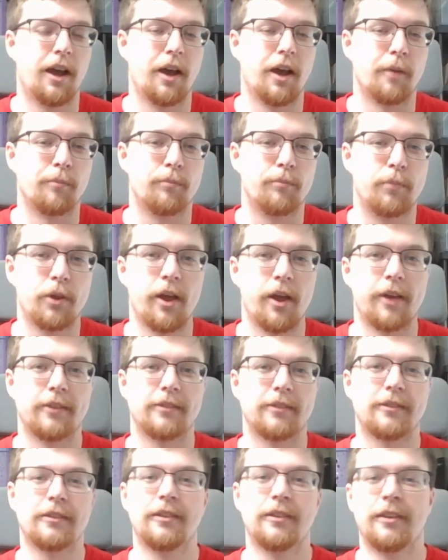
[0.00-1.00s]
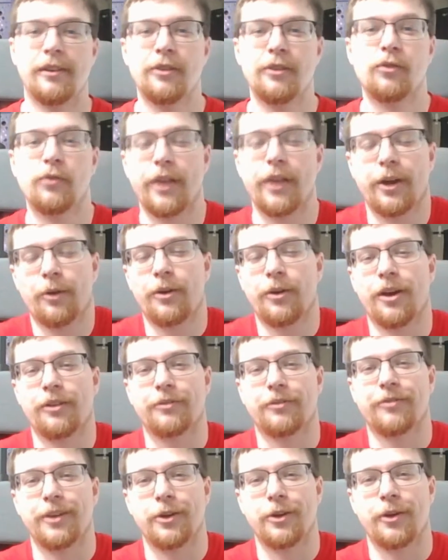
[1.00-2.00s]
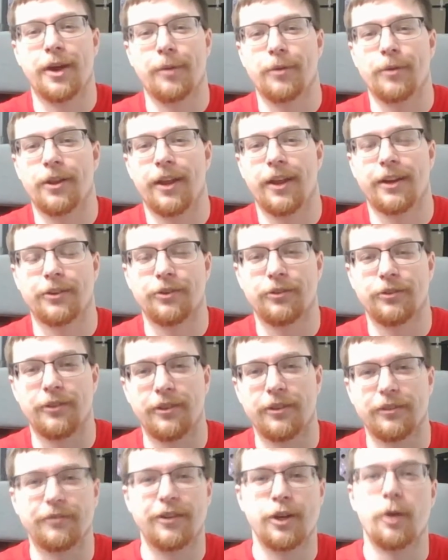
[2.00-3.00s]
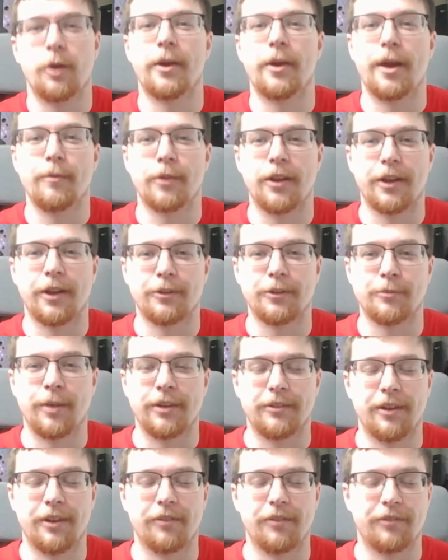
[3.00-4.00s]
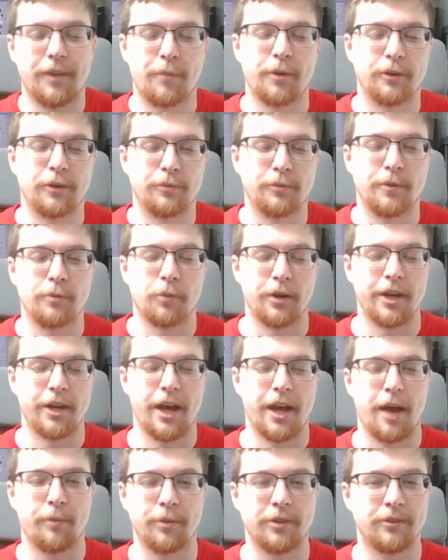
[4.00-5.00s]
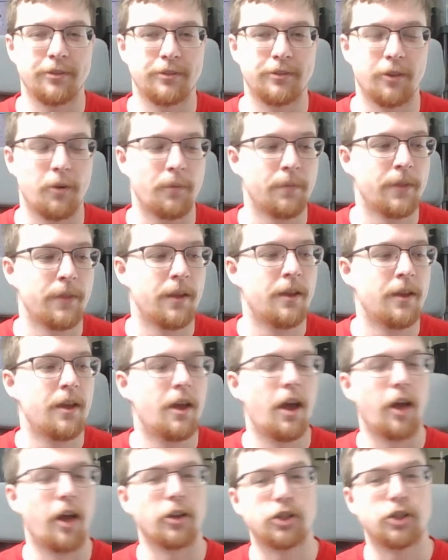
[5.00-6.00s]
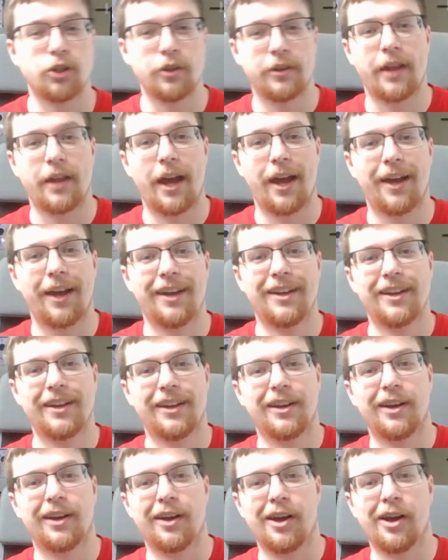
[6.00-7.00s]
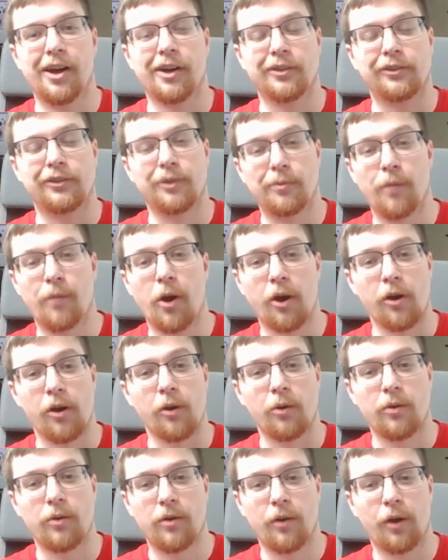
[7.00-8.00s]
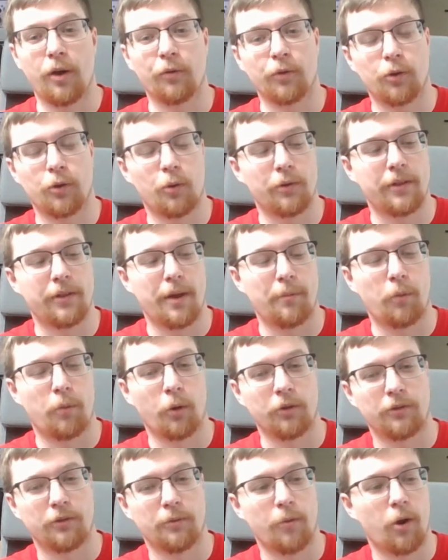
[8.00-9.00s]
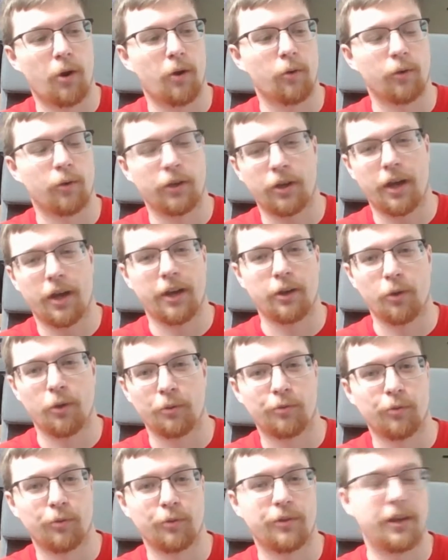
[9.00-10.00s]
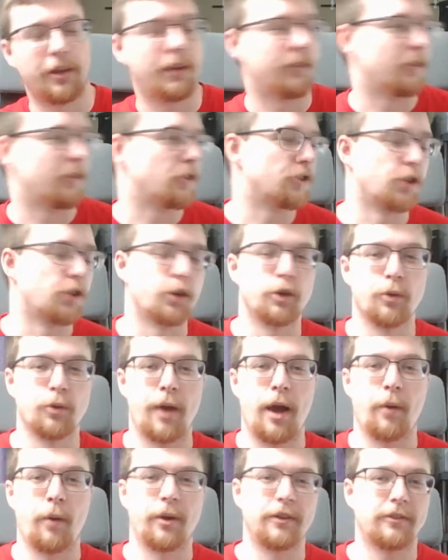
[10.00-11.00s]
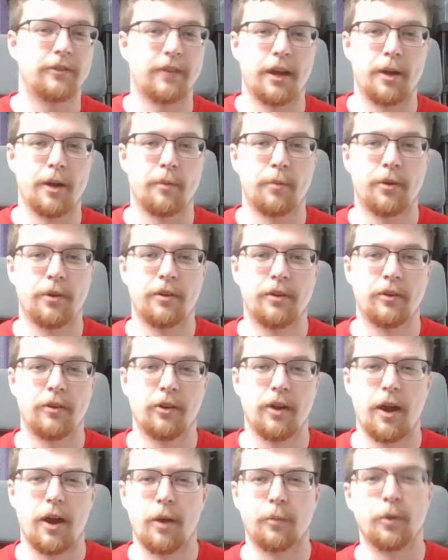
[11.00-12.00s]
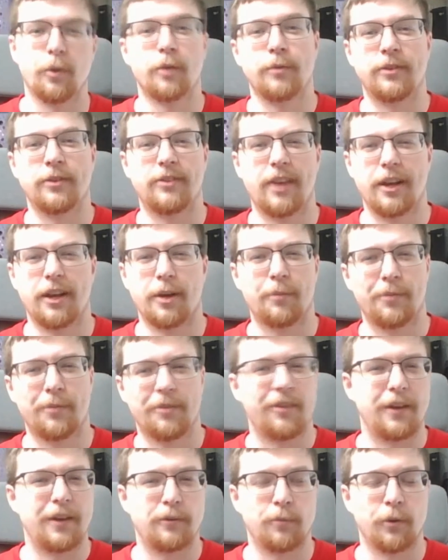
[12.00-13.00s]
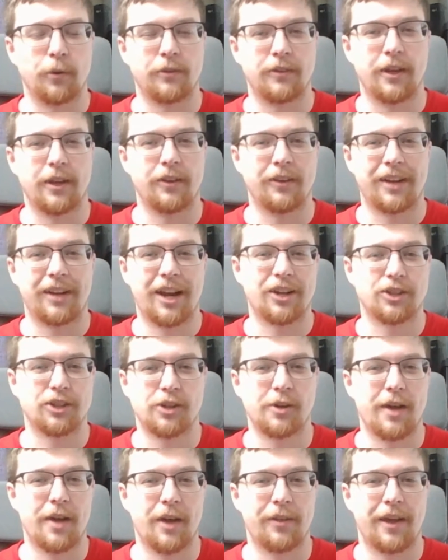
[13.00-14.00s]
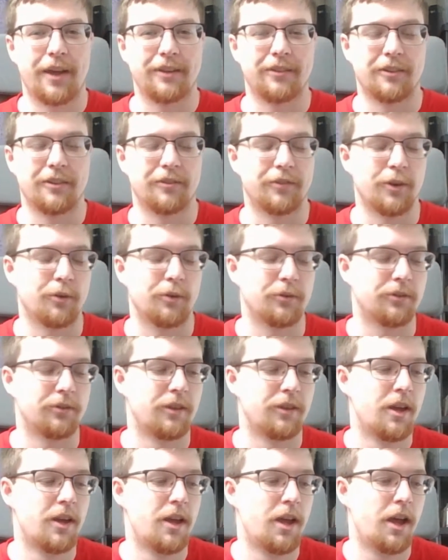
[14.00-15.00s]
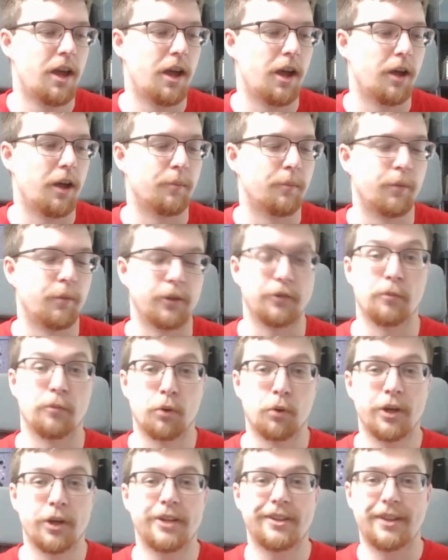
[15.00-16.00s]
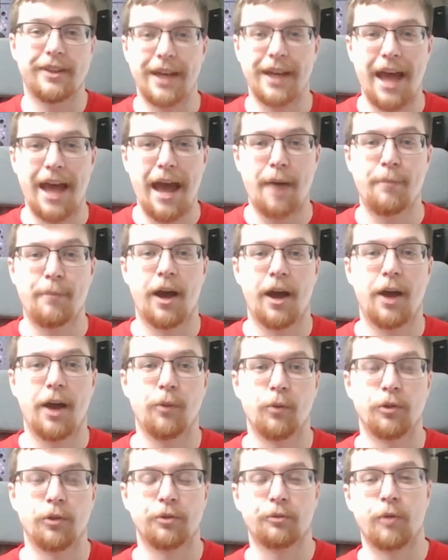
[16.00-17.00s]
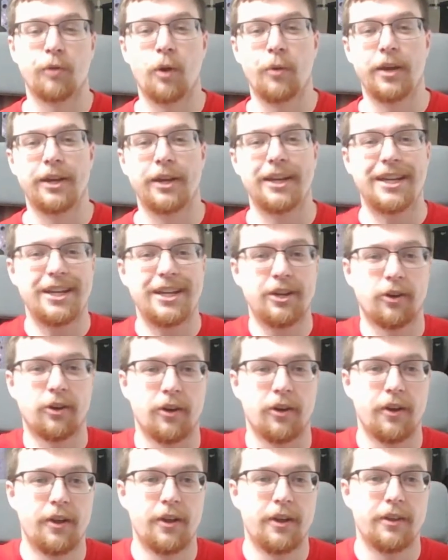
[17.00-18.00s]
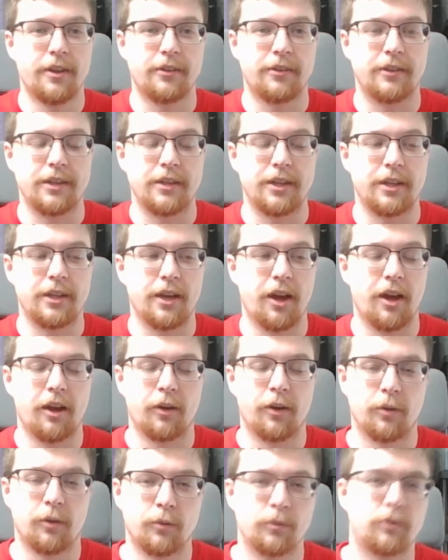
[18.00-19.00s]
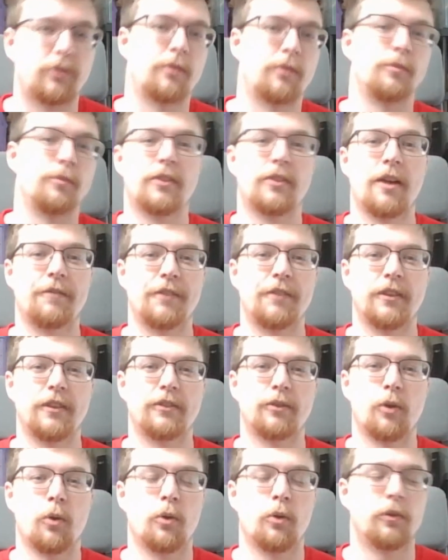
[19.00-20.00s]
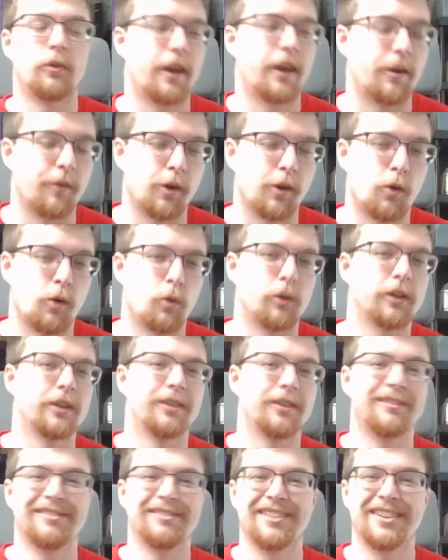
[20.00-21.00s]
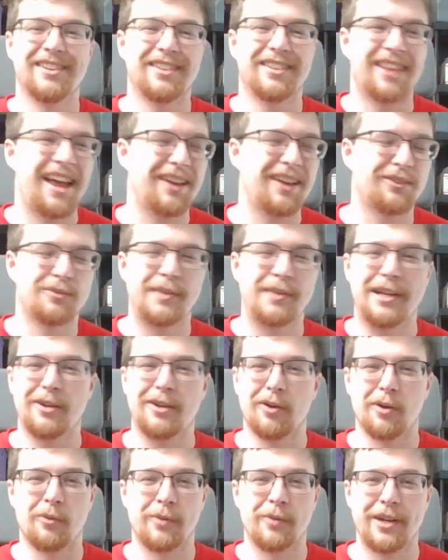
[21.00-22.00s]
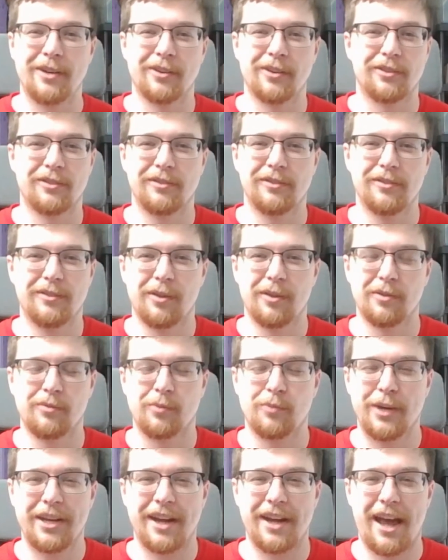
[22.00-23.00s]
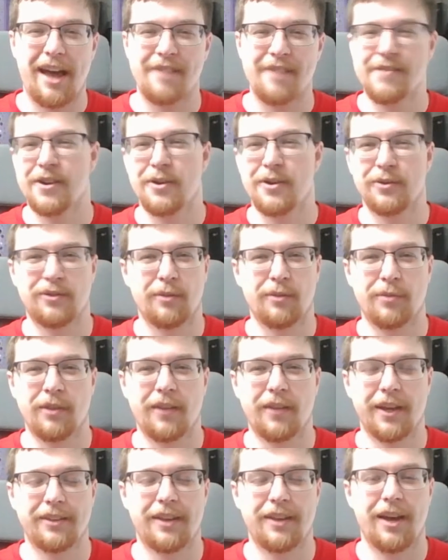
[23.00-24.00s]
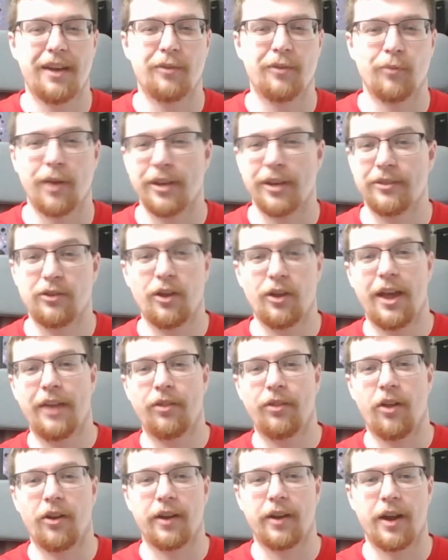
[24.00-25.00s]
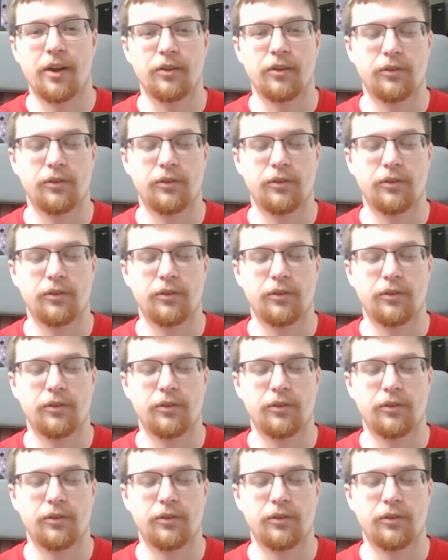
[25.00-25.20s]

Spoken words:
Plus, they go to other video game collectors, and as a video game collector myself, that makes me pretty happy. So I'll show you that tomorrow. I'll record that part tomorrow and kind of go through things and show you how I set up, or how I'm going to be setting up the Facebook sale and kind of show you how that stuff goes. But to bridge the gap, I will throw in here the some stuff that sold that I recorded last week or a week and a half ago, something like that, when I still had long hair.